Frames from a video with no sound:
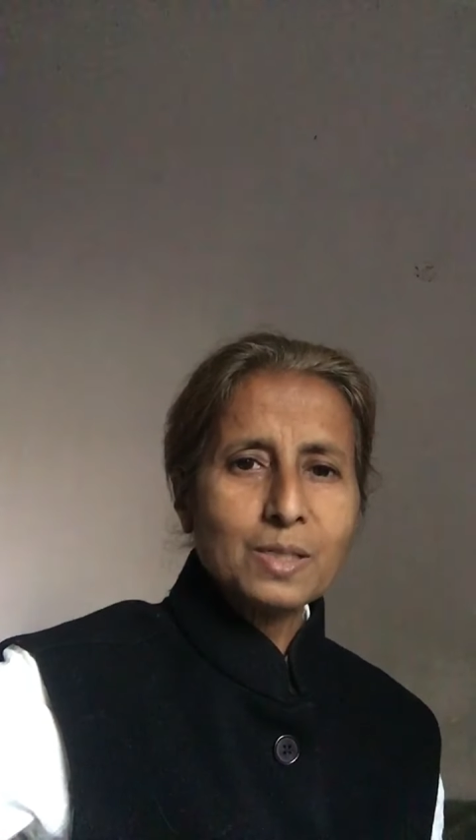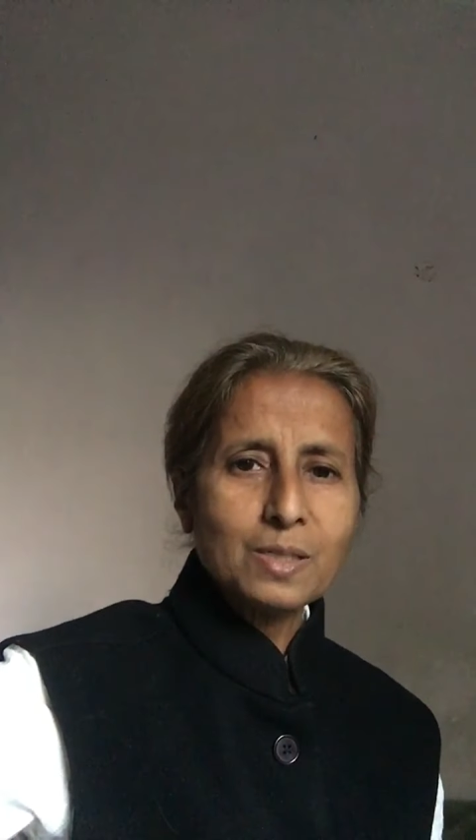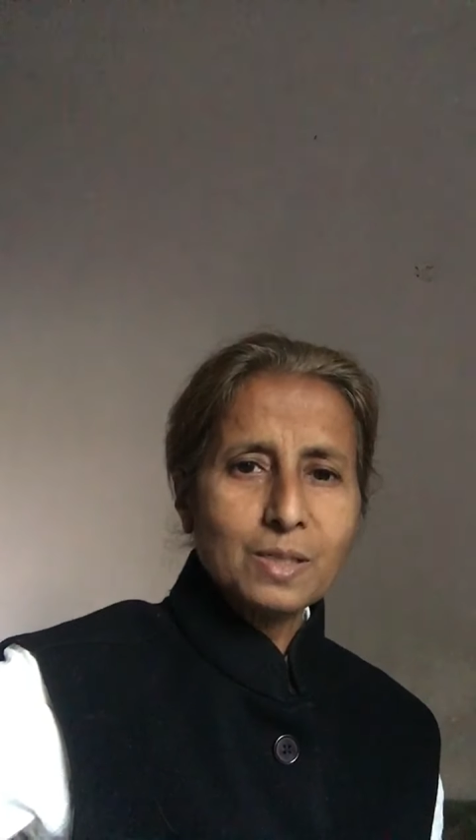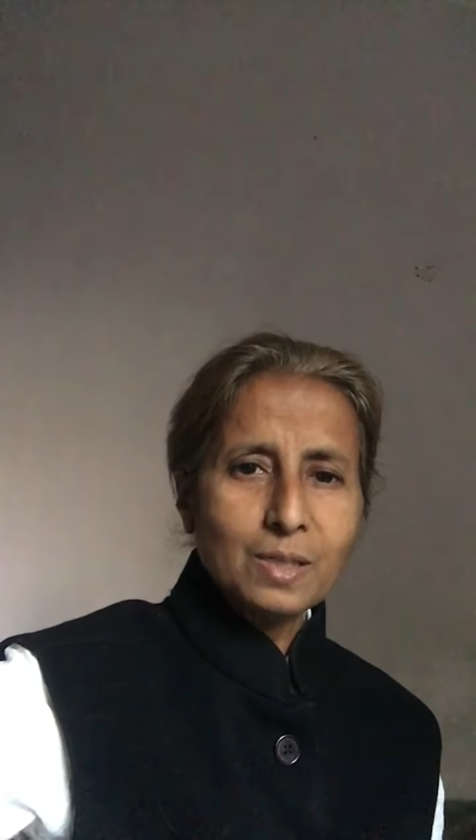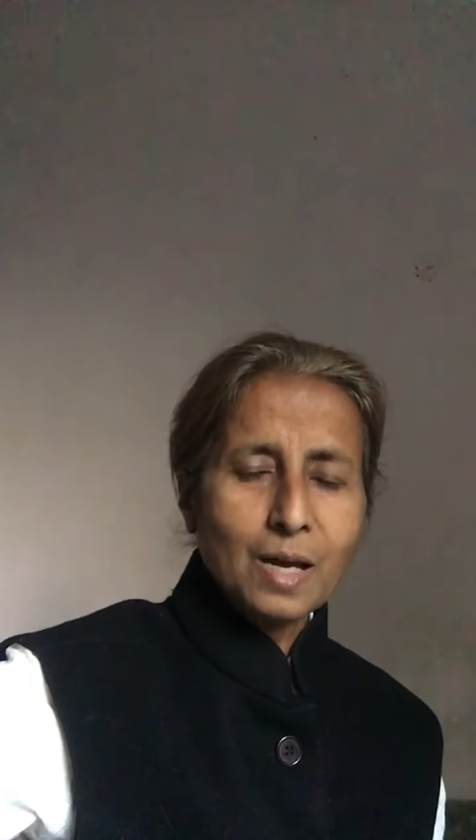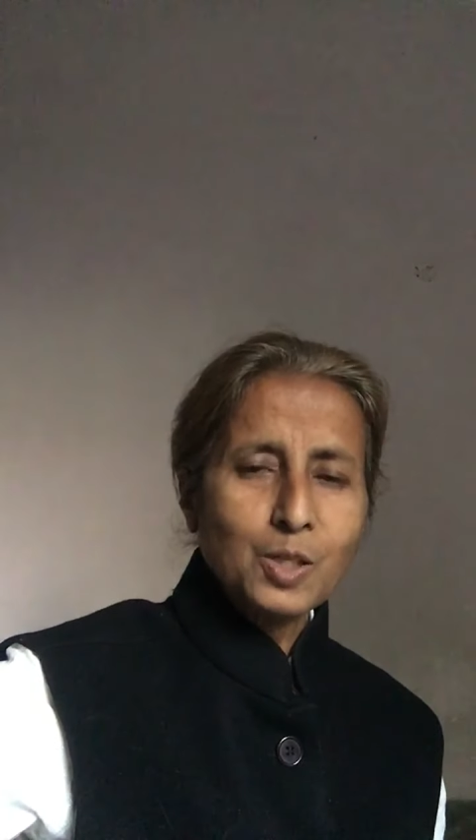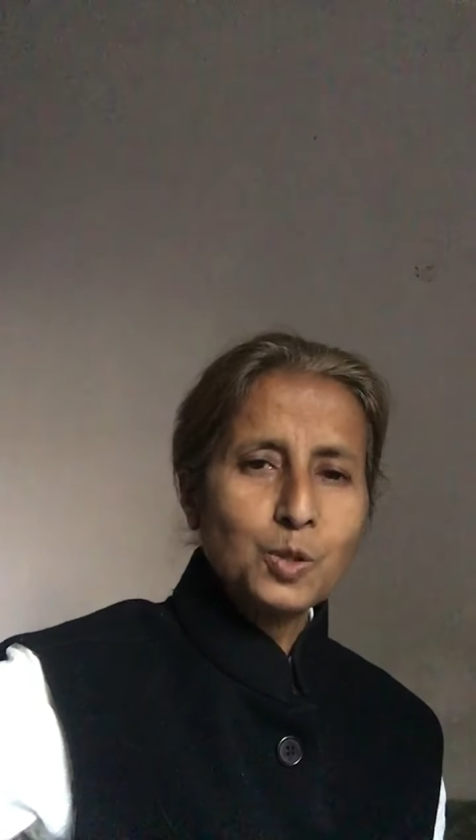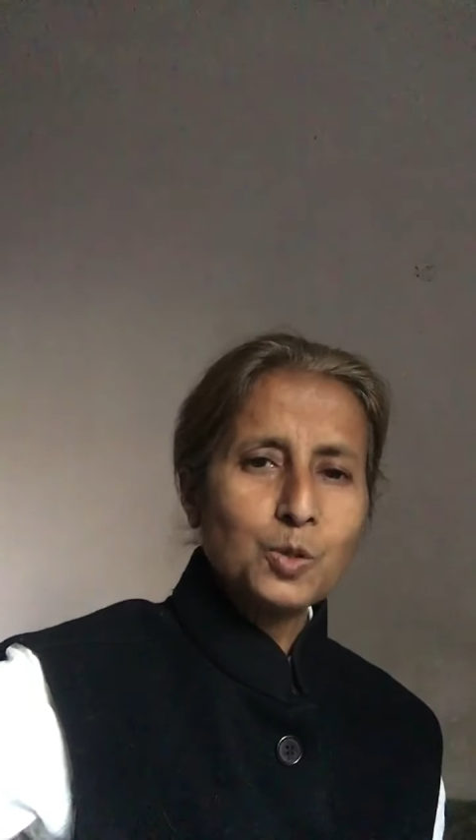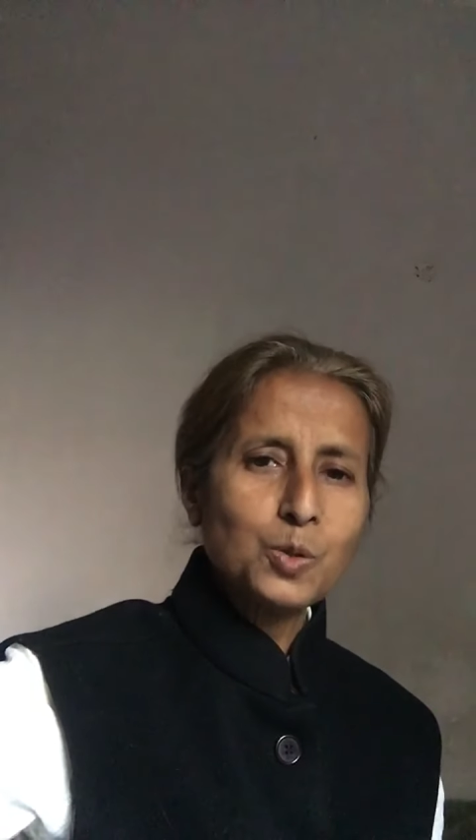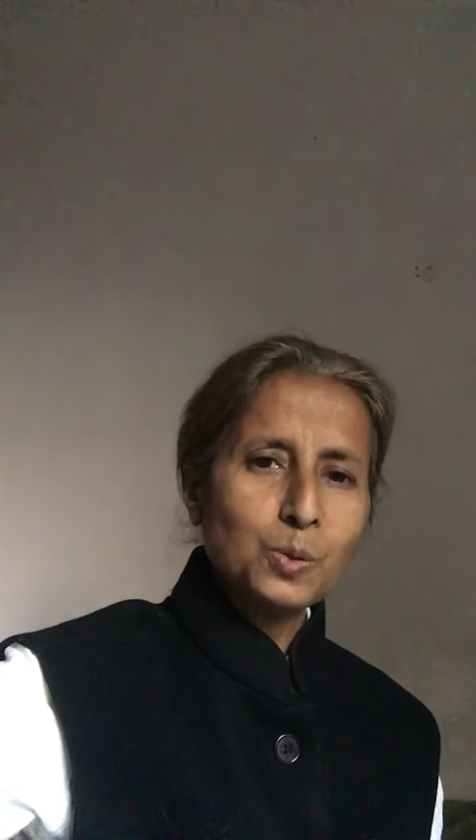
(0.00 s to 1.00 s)
see that
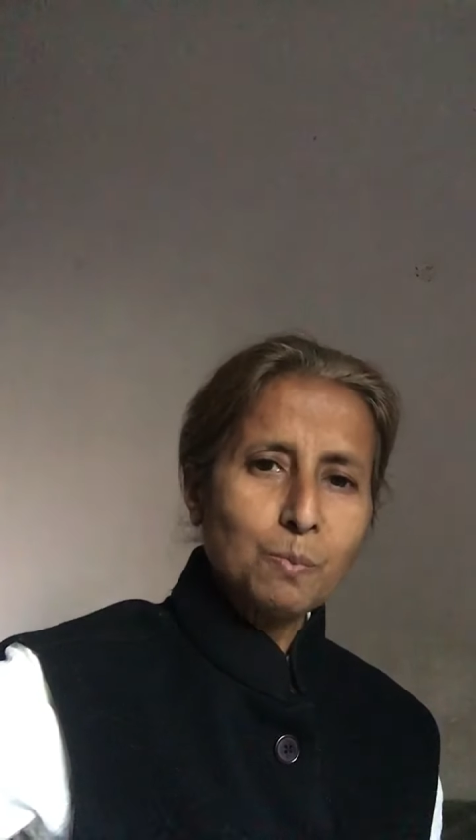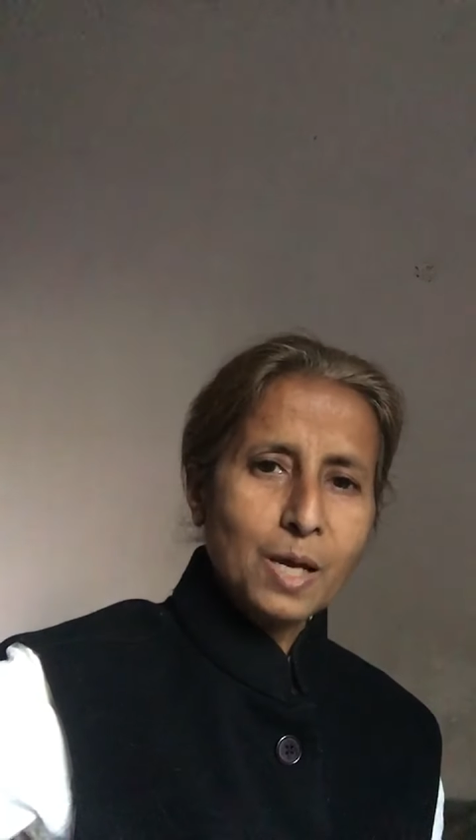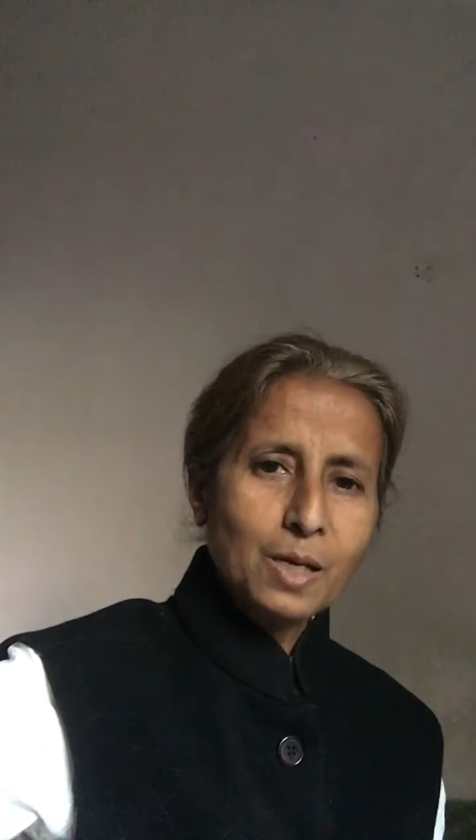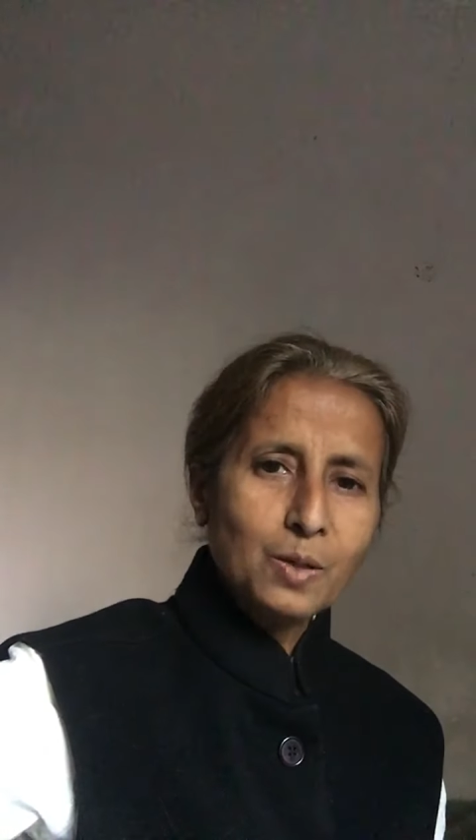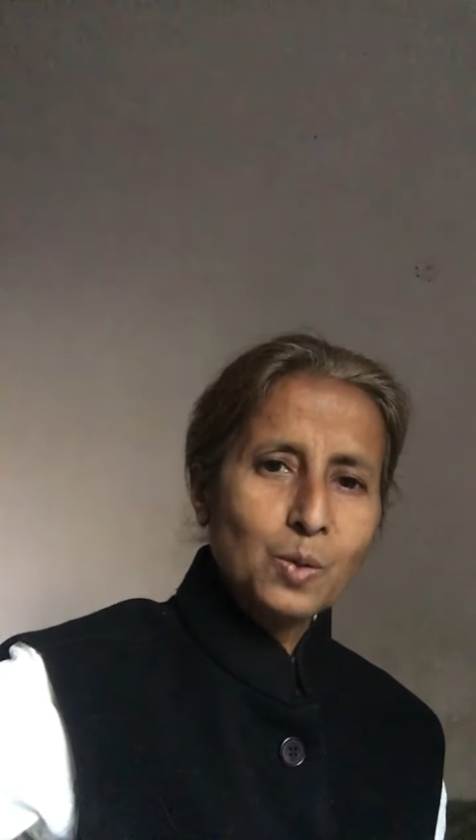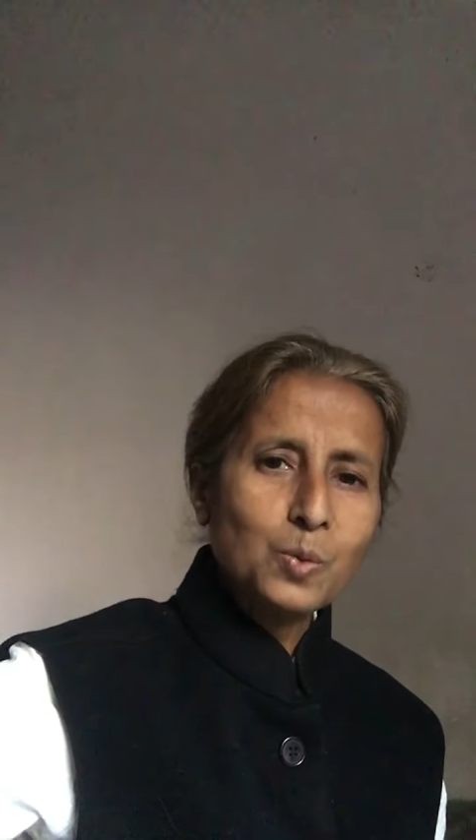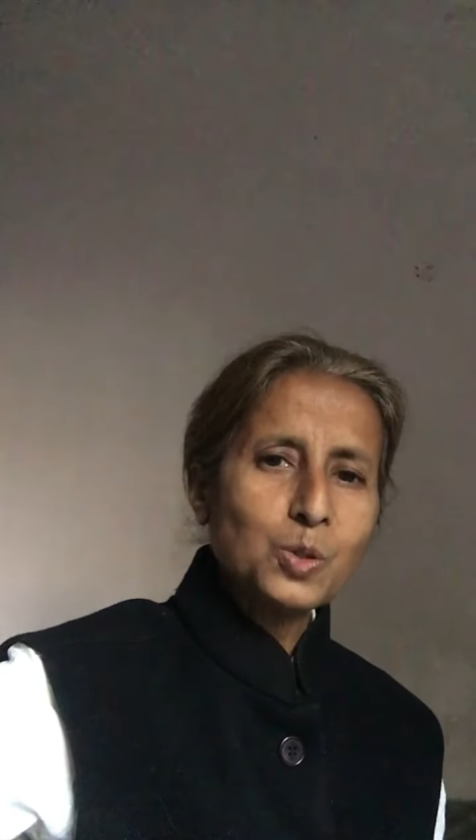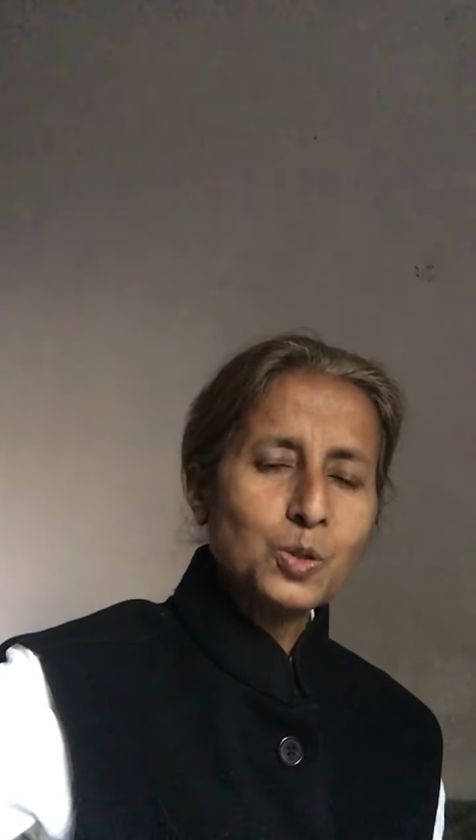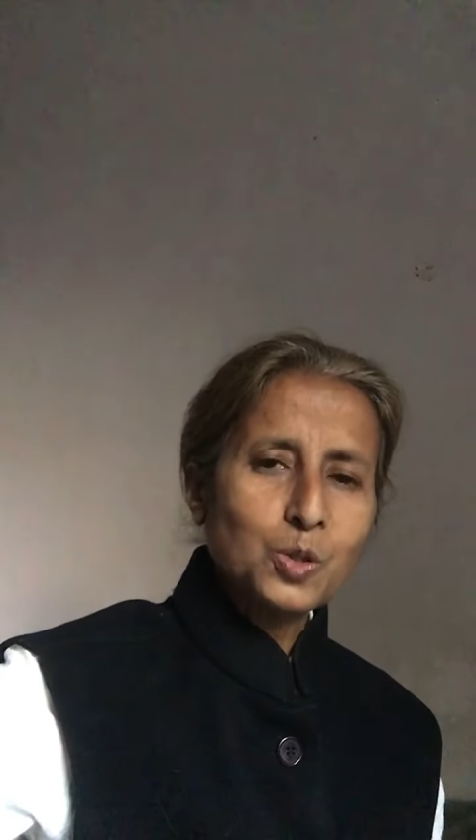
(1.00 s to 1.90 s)
you should make notes you